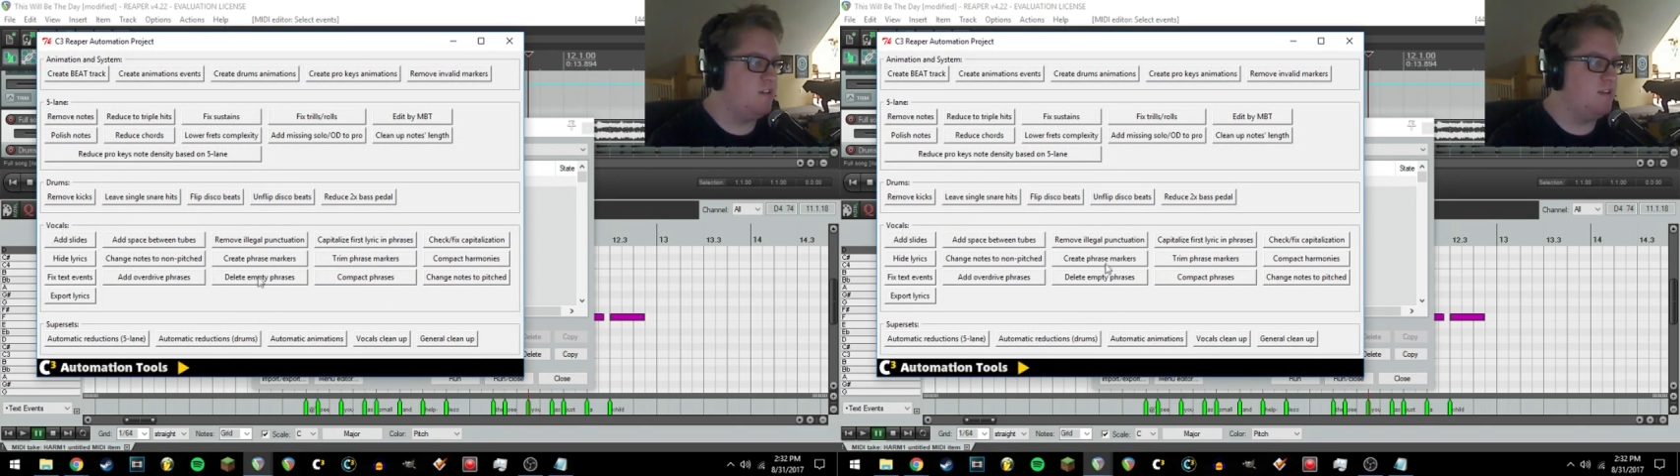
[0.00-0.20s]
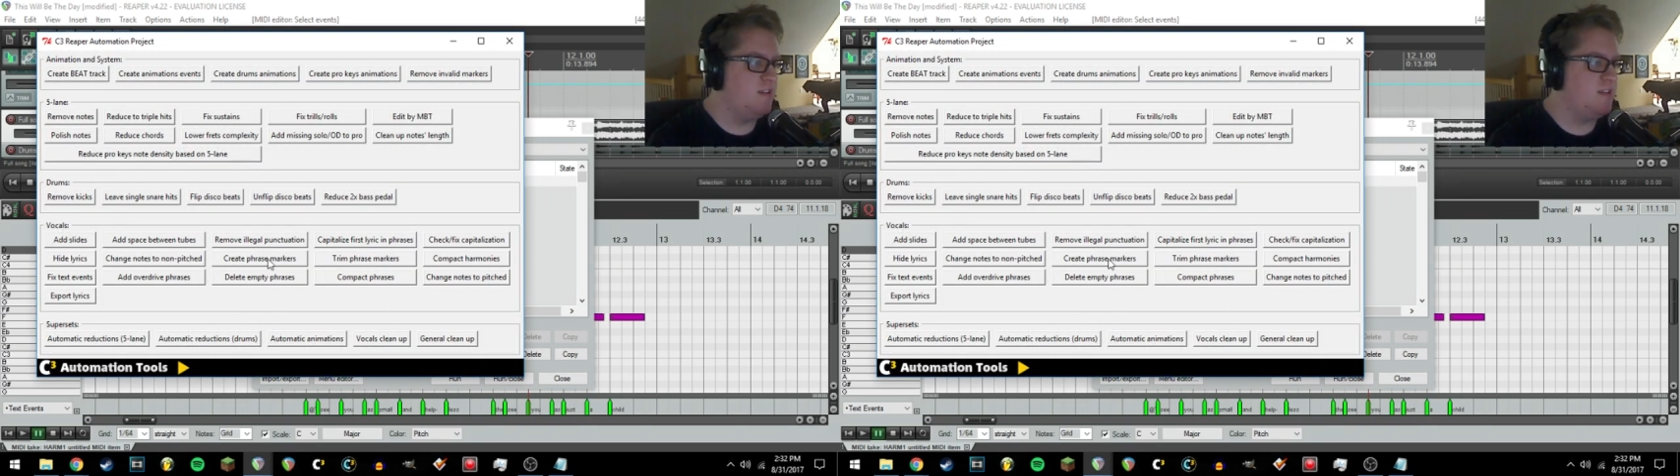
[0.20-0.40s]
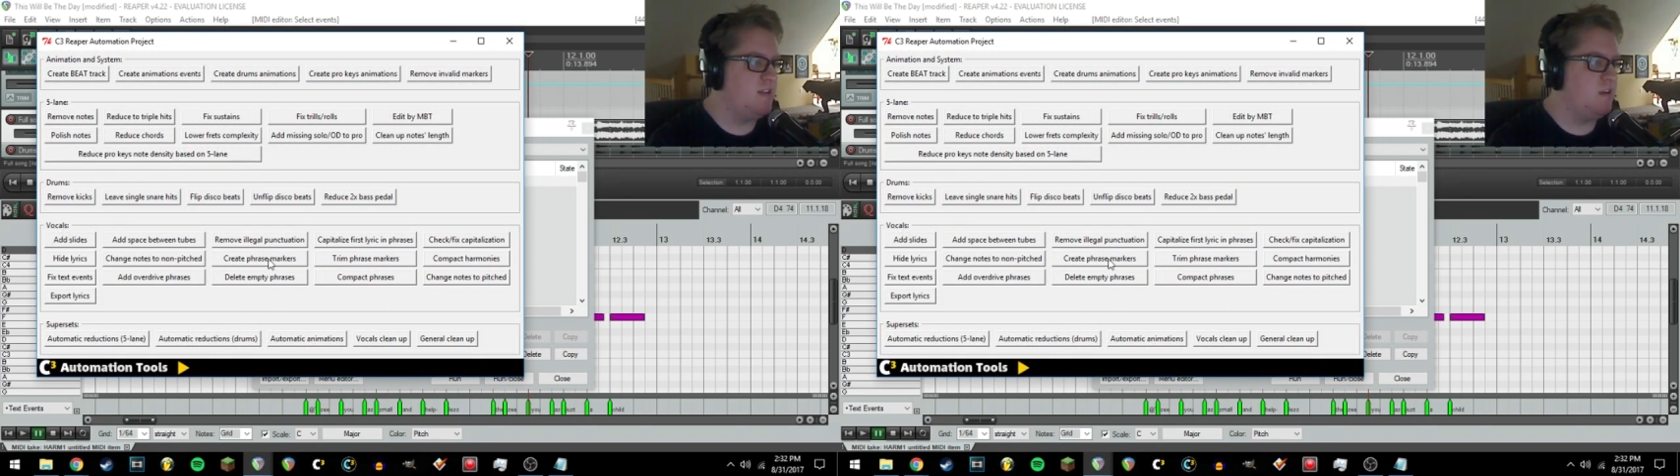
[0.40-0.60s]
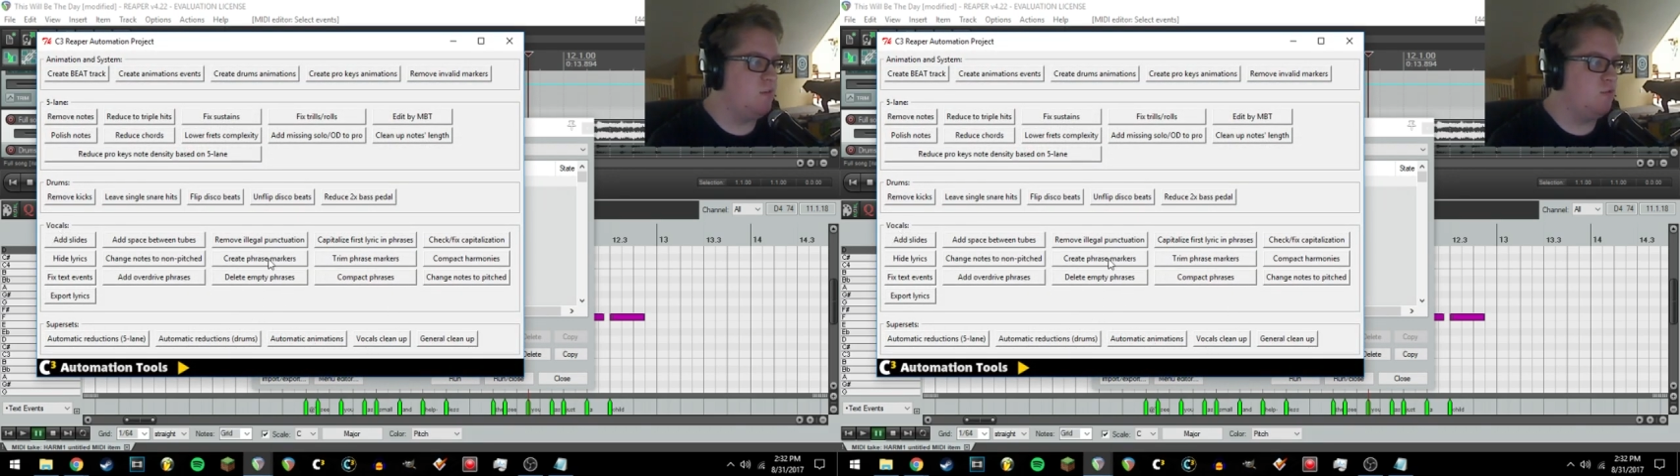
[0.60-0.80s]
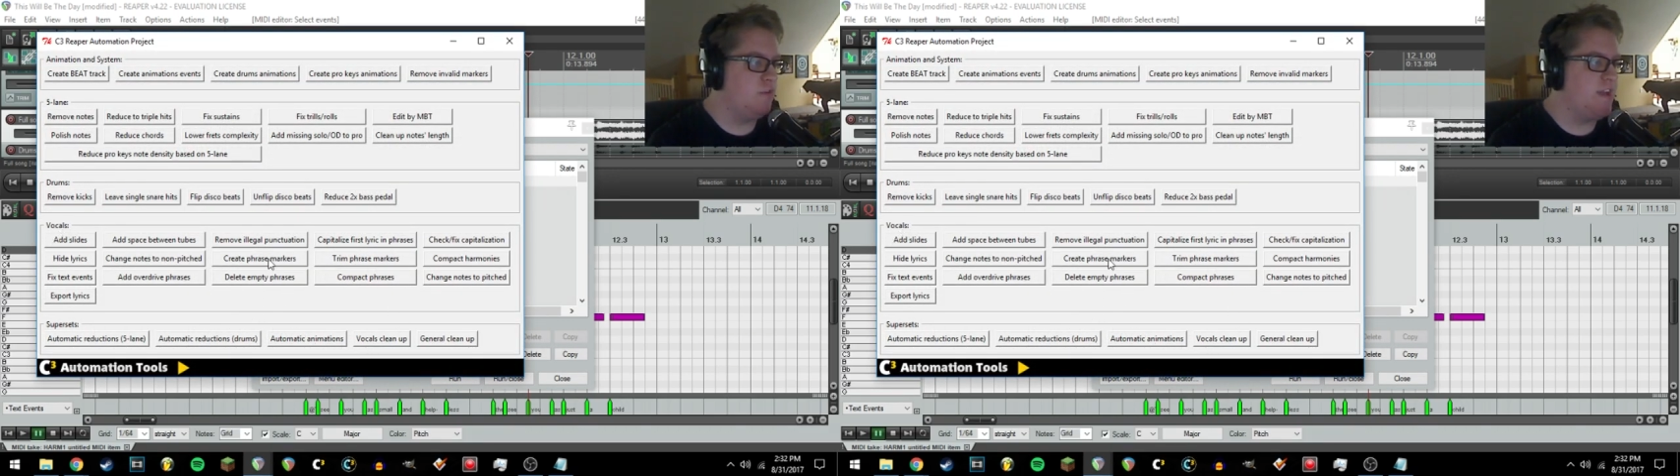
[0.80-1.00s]
you can see
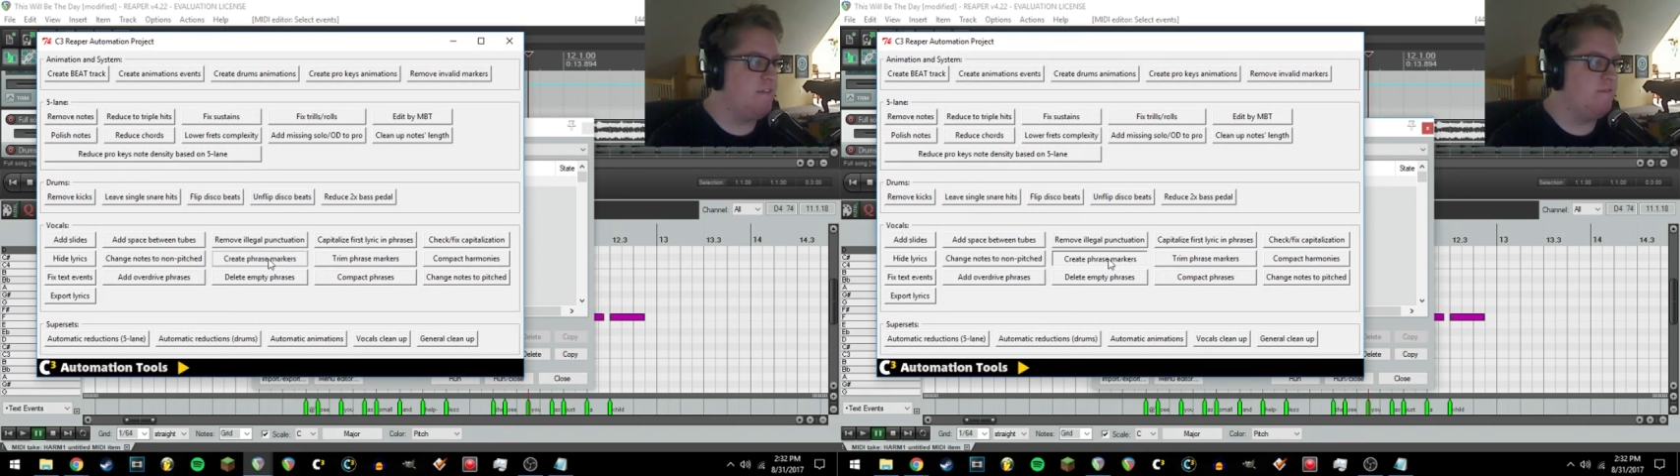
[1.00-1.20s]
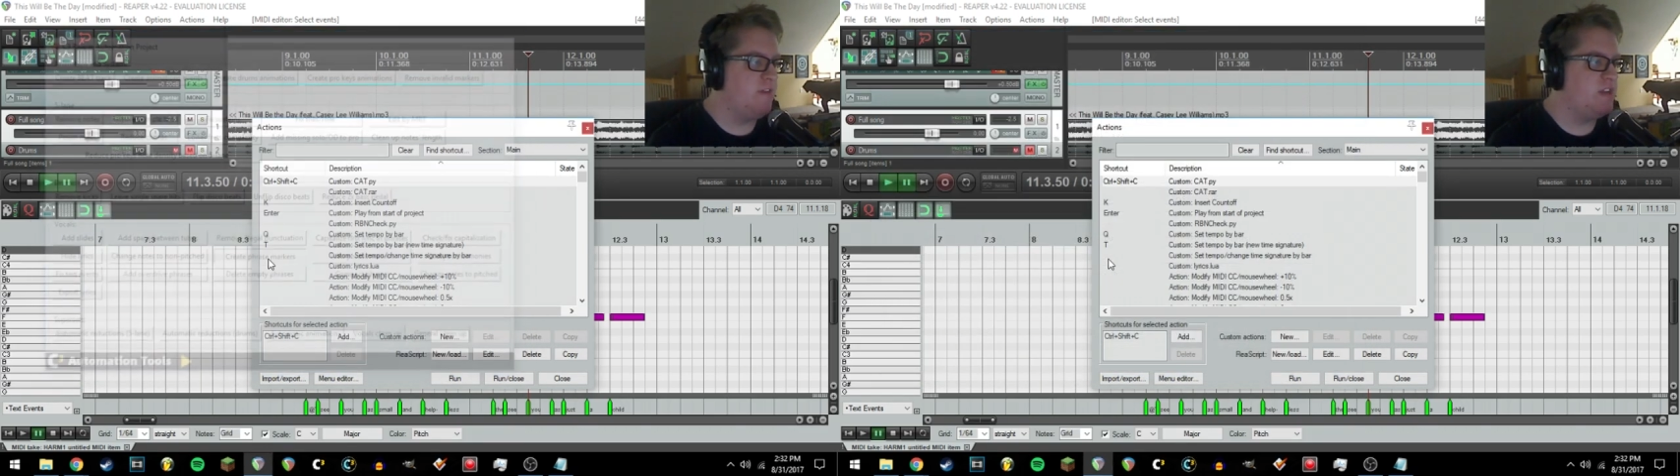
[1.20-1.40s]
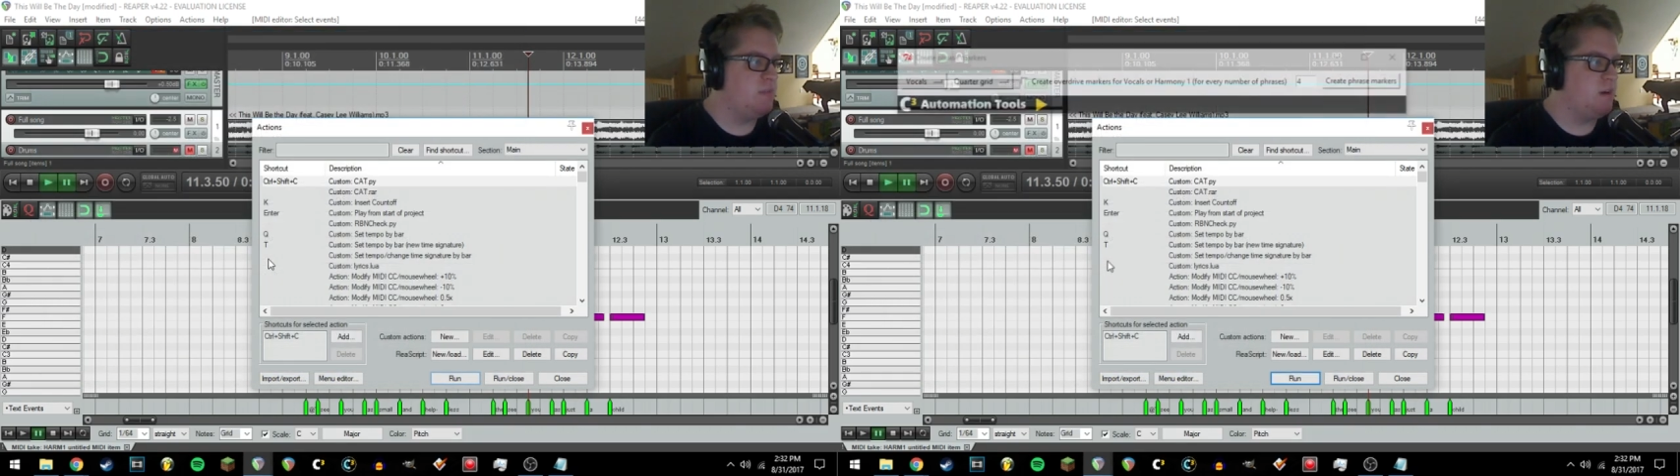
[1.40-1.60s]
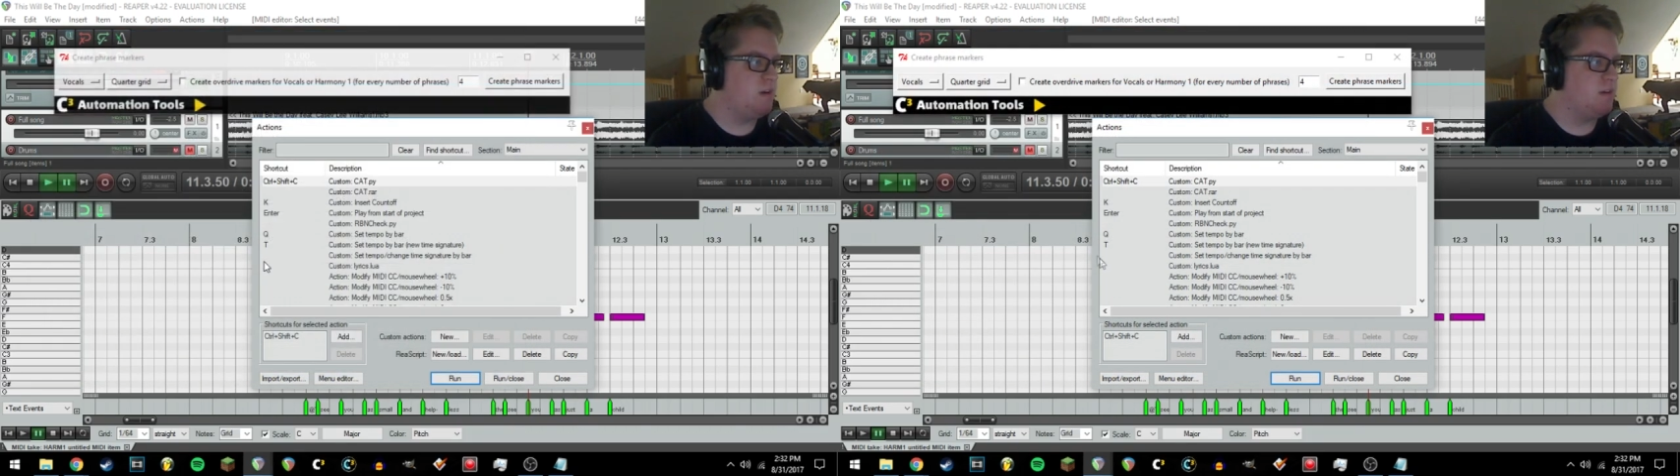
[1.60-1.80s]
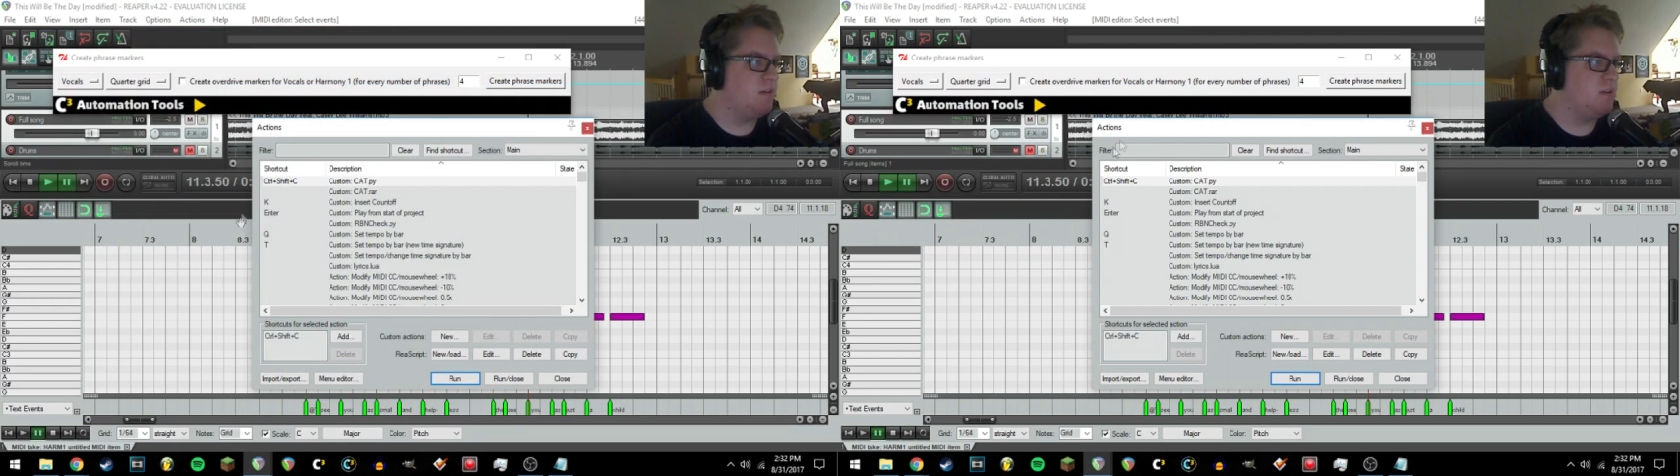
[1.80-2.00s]
create phrase
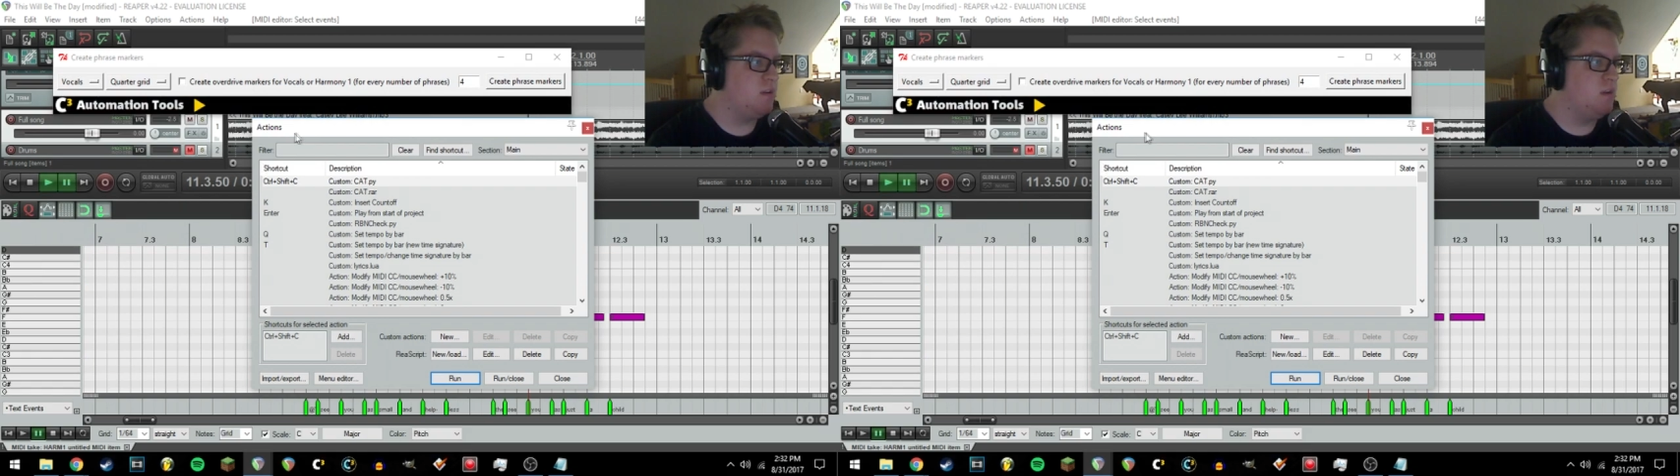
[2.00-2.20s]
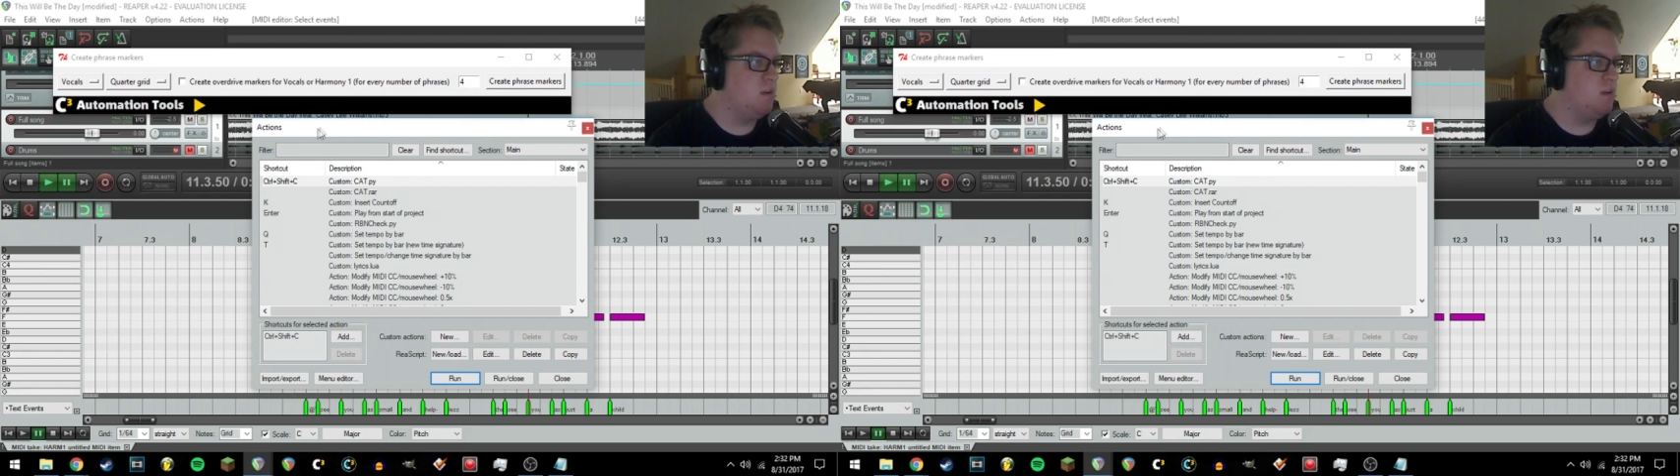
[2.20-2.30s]
markers.